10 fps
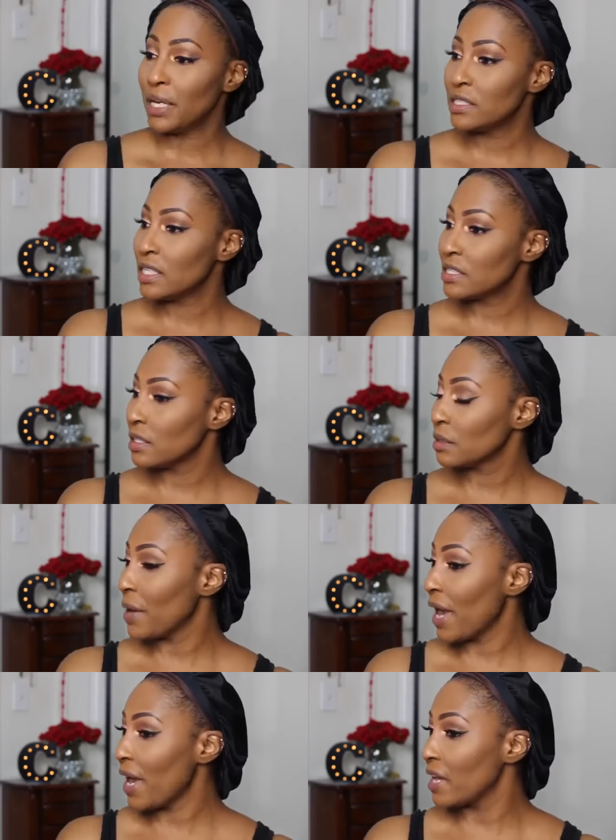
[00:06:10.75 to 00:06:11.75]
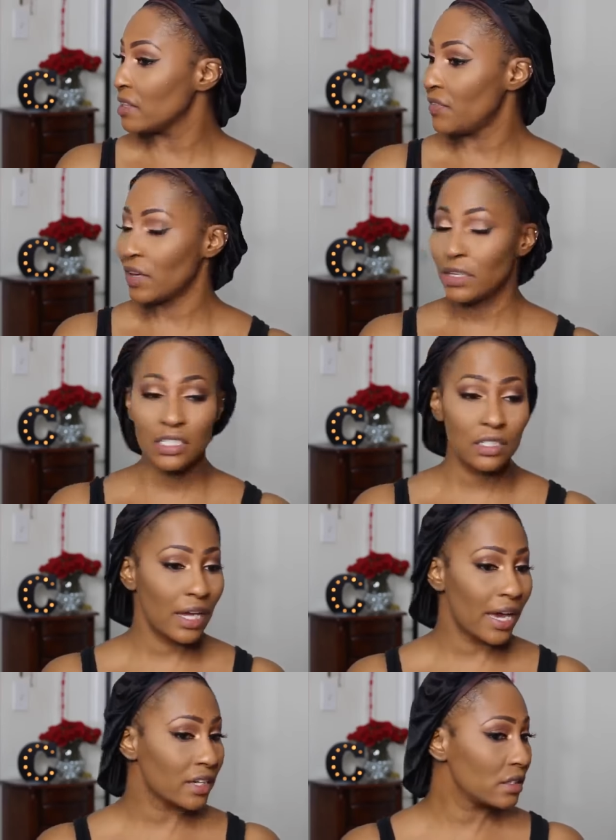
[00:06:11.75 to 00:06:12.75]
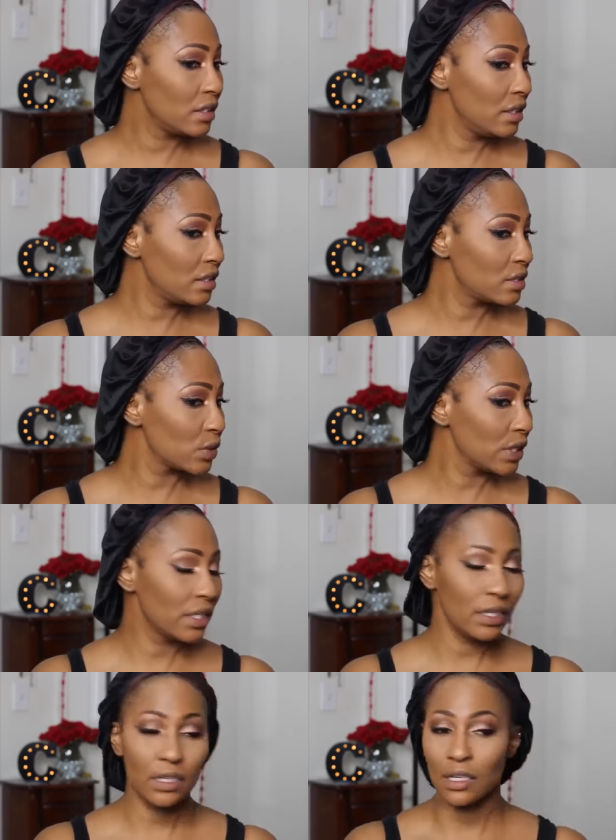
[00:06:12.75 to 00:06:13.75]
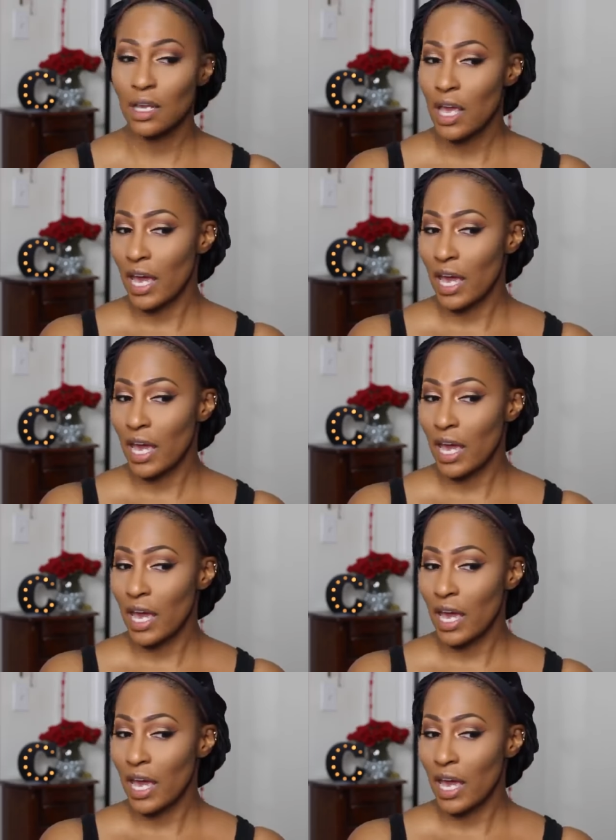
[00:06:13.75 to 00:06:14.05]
But it doesn't look bad. The foundation actually looks really good.